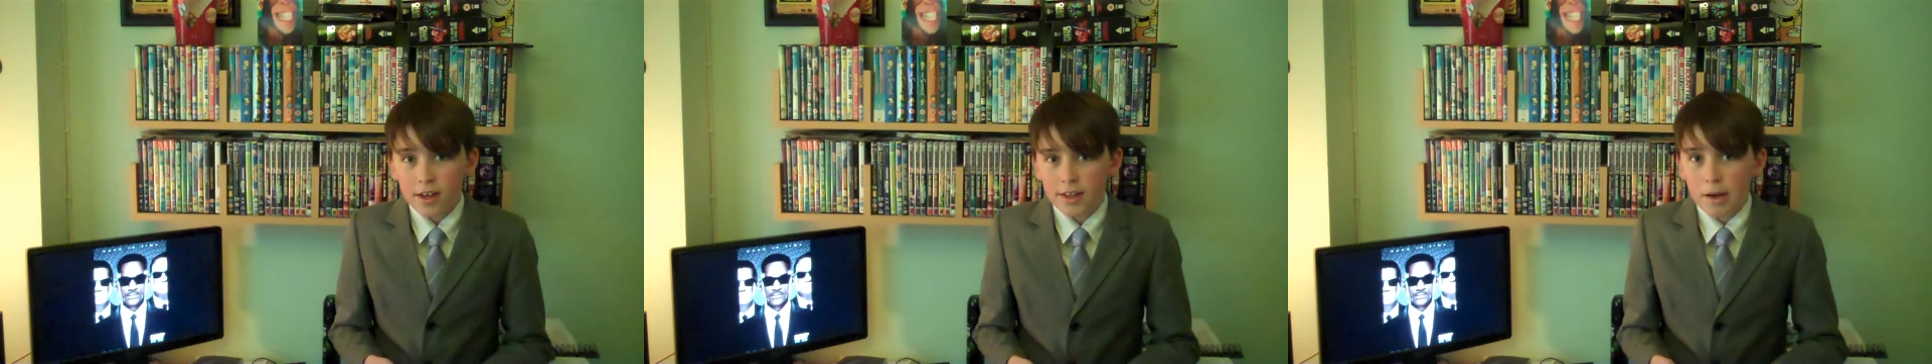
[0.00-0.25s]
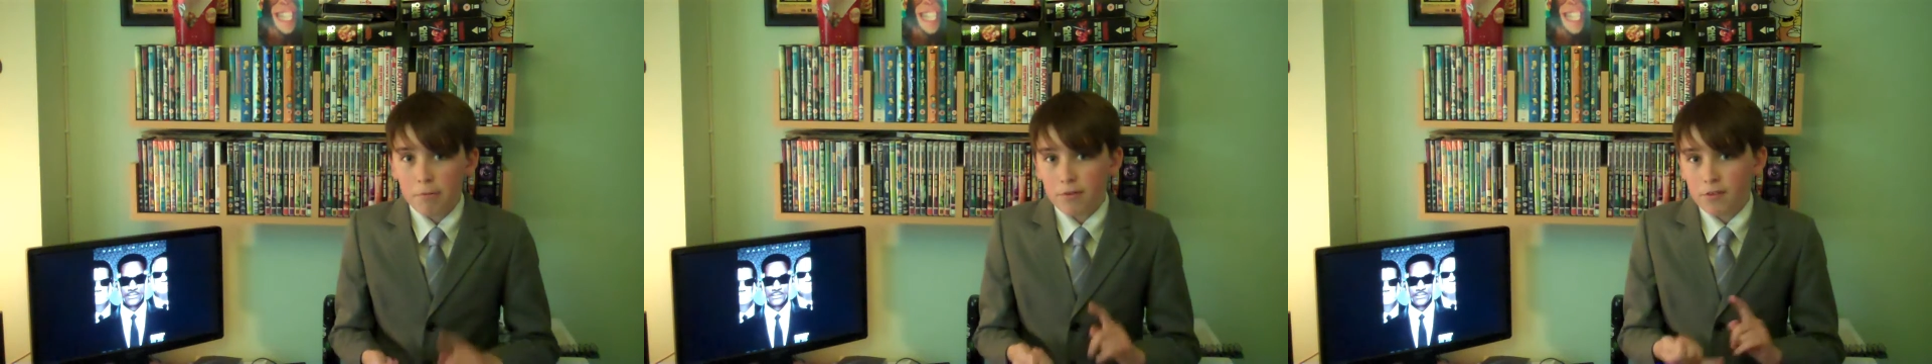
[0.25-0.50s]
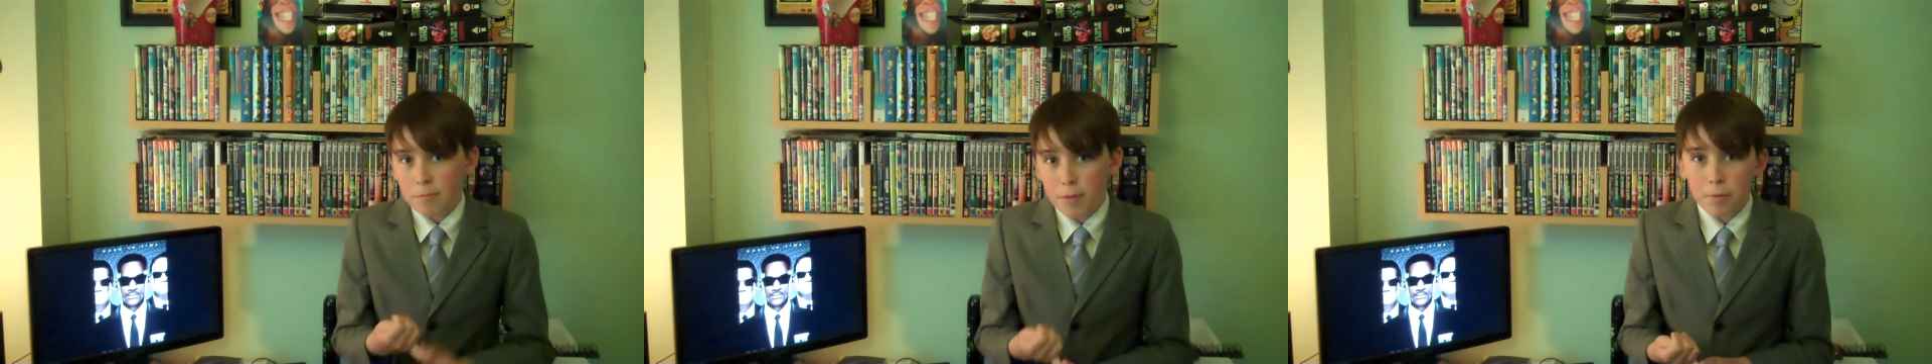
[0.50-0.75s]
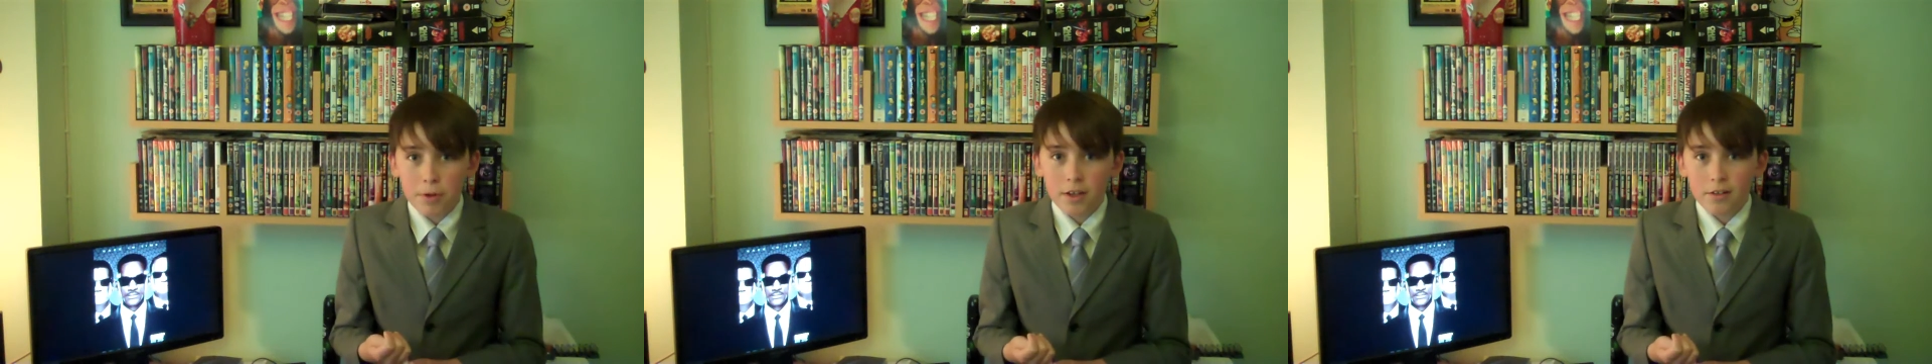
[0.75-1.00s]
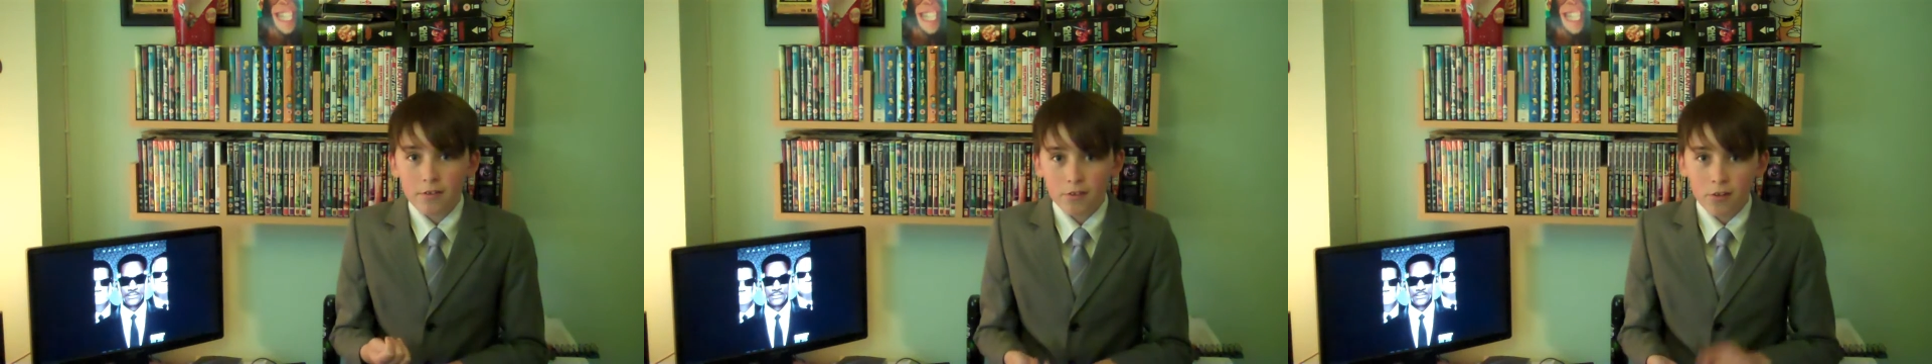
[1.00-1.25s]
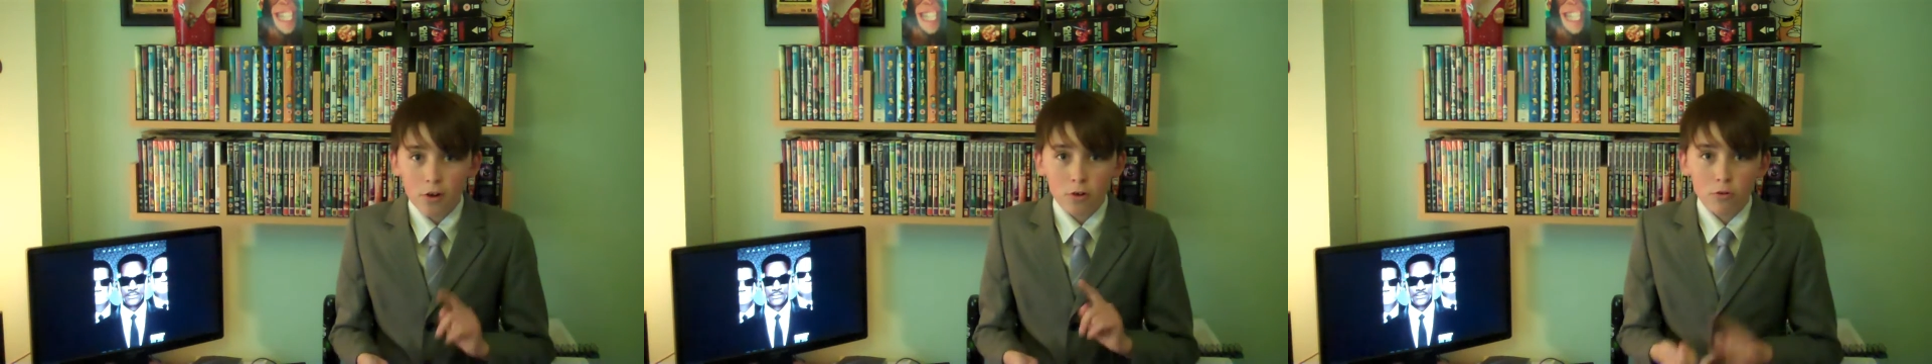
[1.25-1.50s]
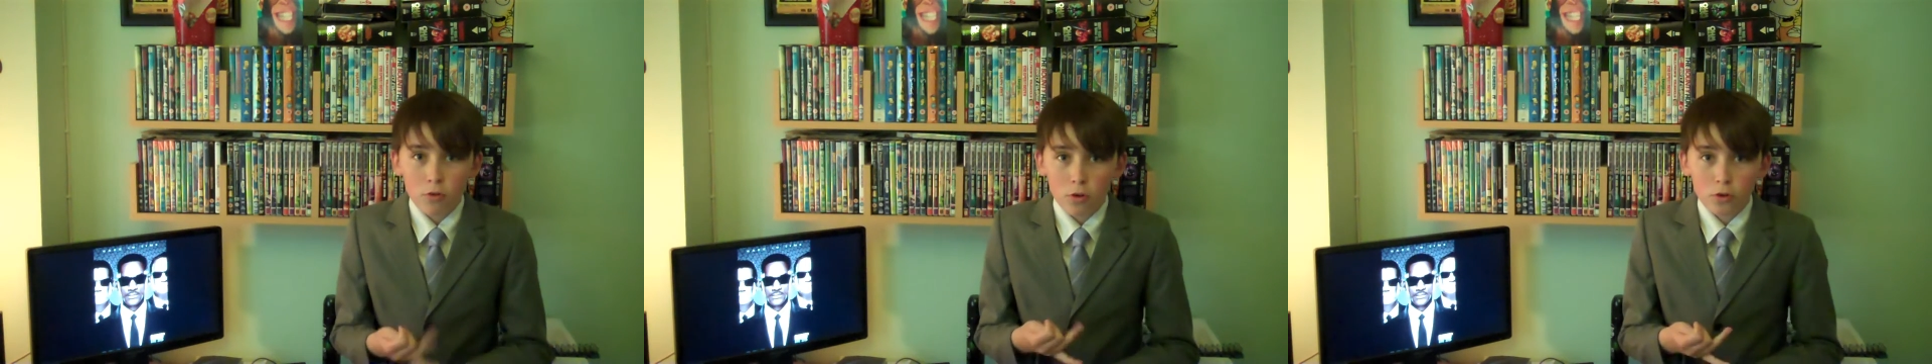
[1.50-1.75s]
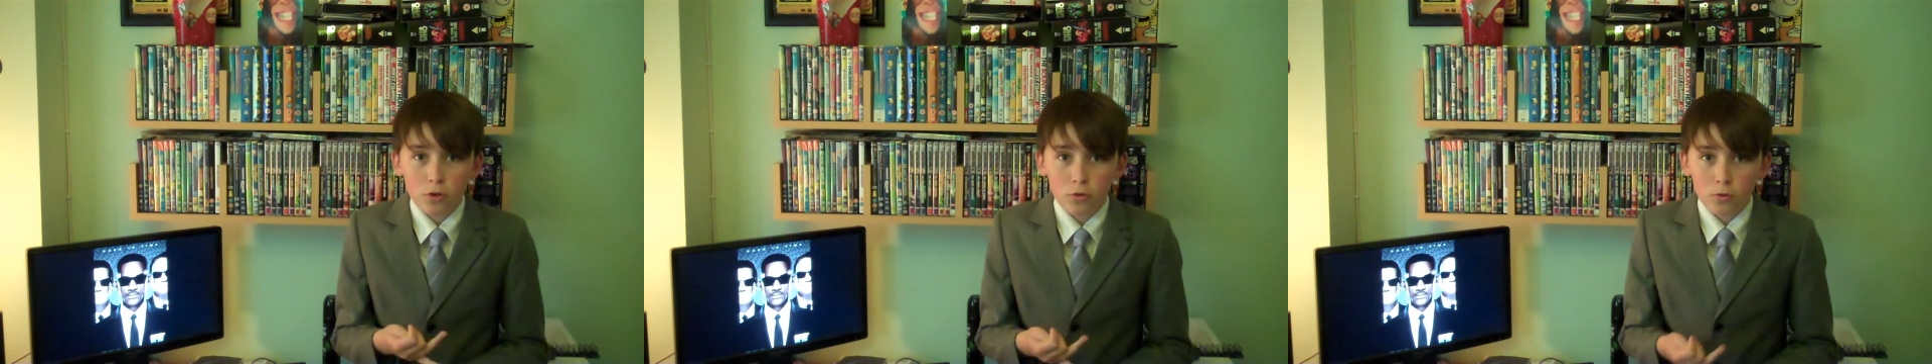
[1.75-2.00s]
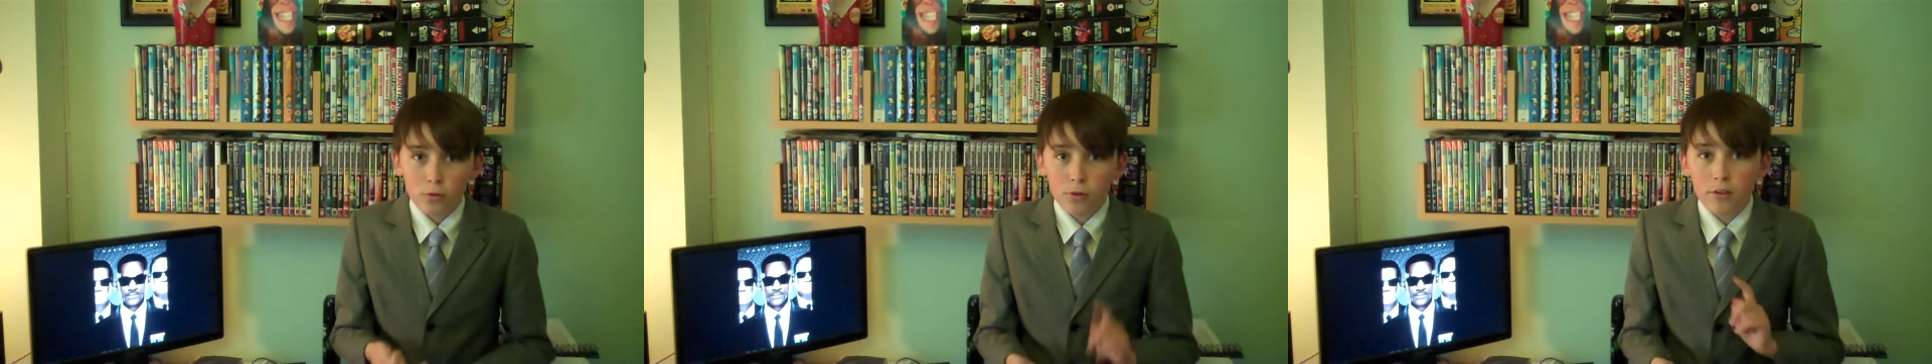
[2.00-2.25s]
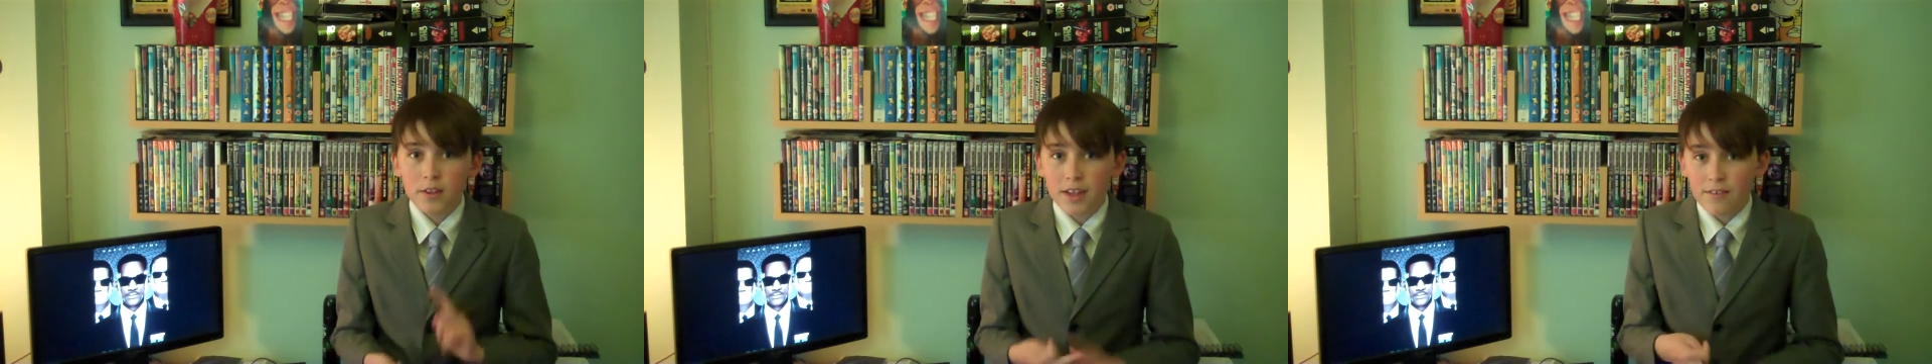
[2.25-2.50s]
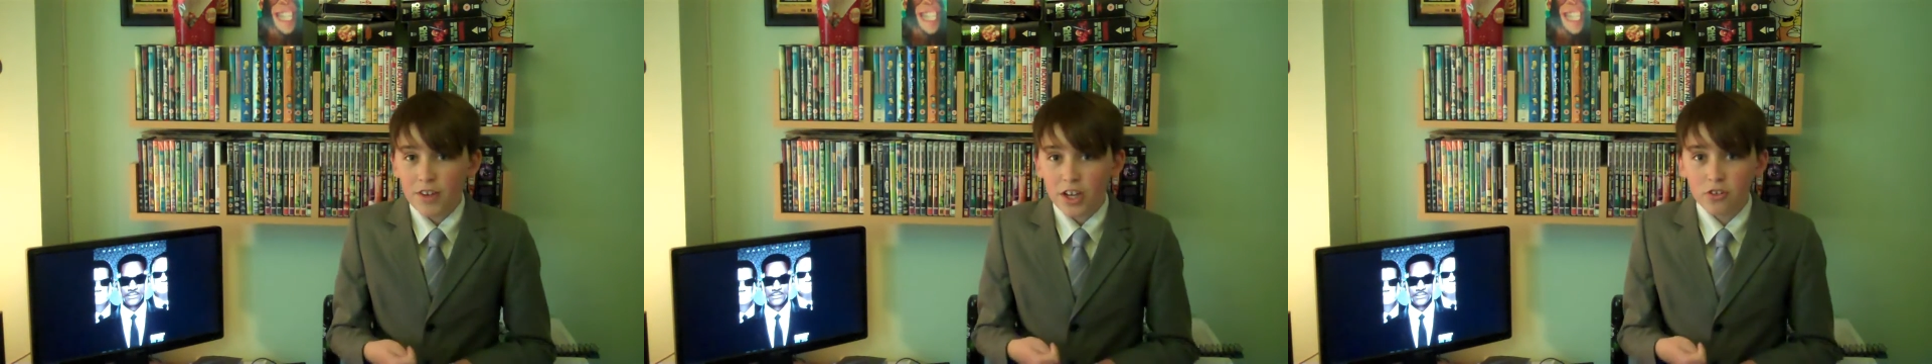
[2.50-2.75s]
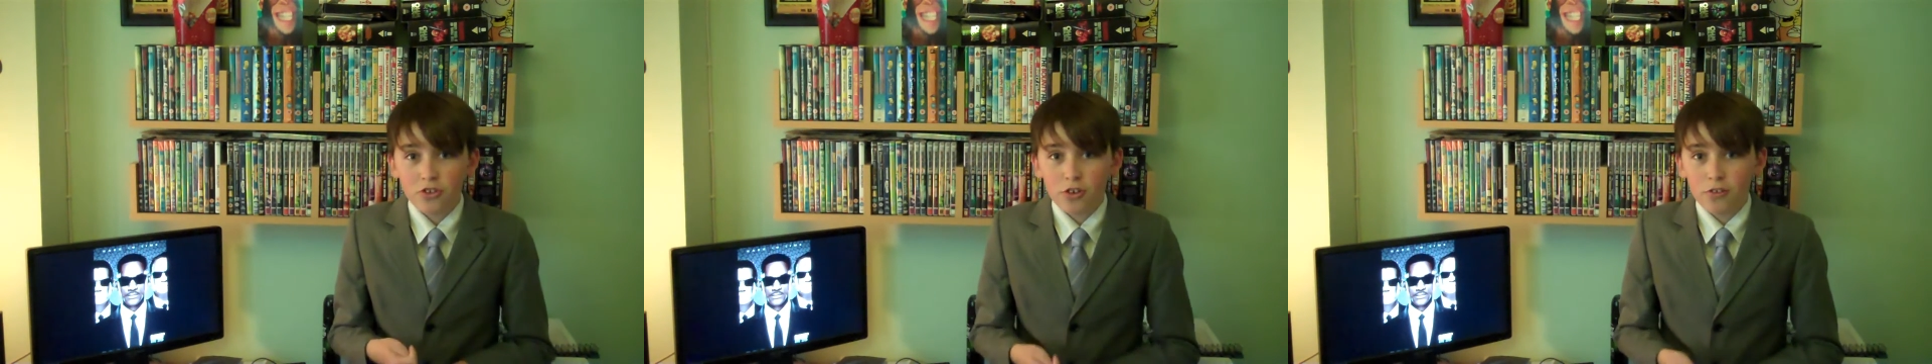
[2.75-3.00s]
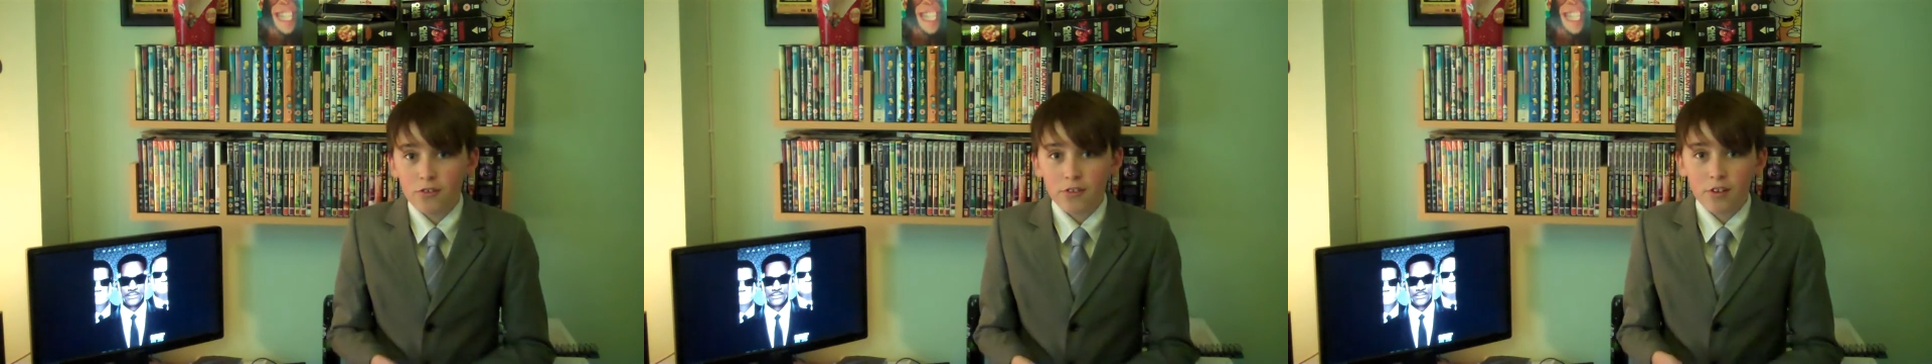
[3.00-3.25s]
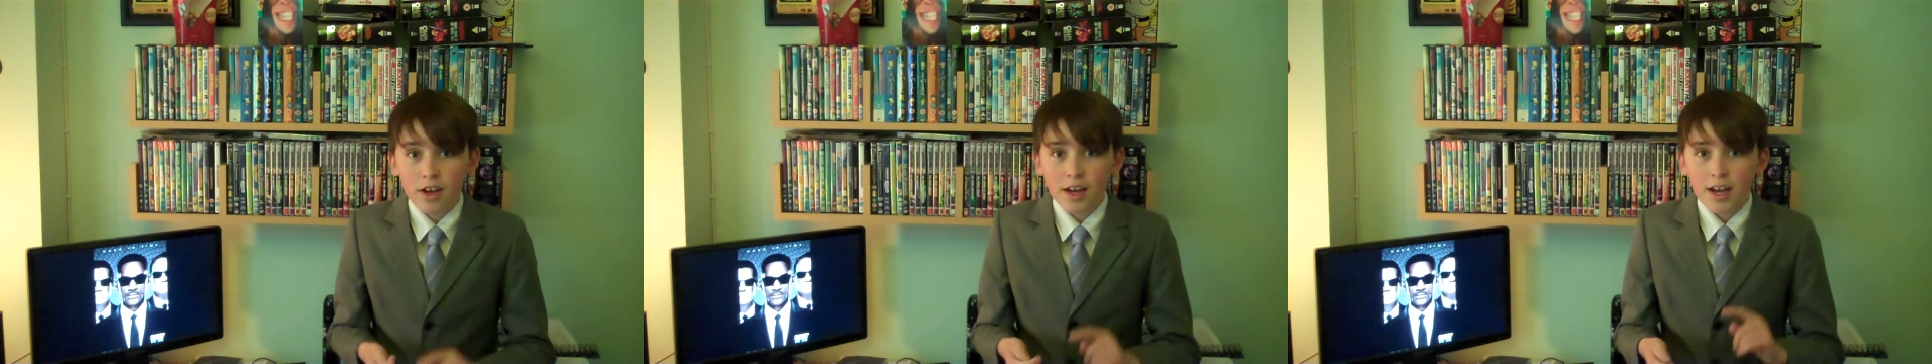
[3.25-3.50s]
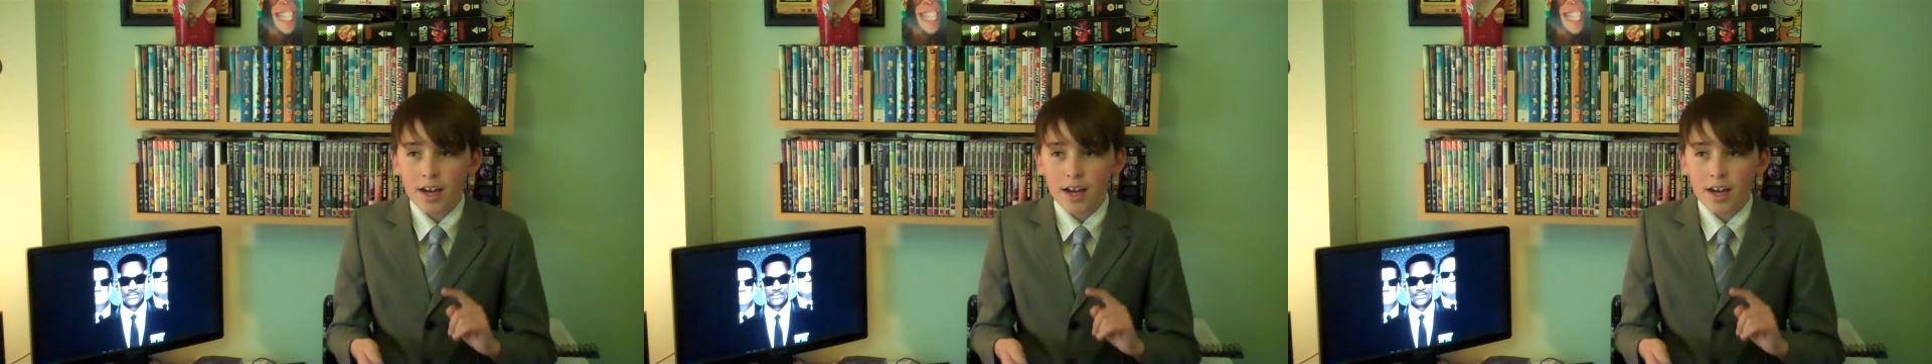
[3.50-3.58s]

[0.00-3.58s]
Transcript: and that was The Muppets, Chronicle, The Avengers,